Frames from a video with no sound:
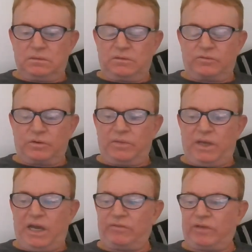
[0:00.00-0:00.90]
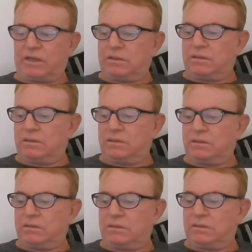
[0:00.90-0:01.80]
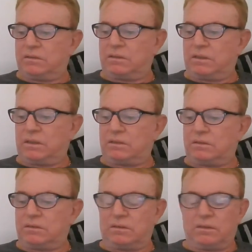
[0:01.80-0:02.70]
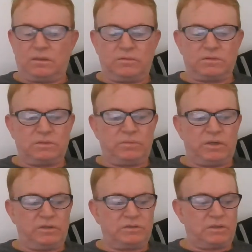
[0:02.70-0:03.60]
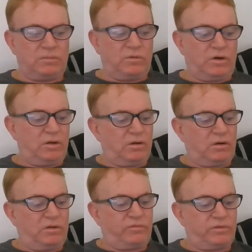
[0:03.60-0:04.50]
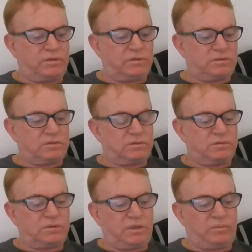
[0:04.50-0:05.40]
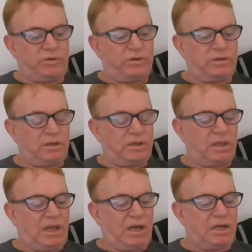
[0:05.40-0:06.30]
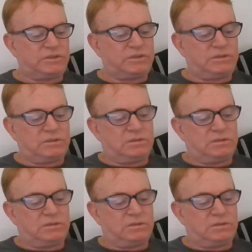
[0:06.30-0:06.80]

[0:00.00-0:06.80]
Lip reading: from the havoc that I was imposing on my life and to the community at large.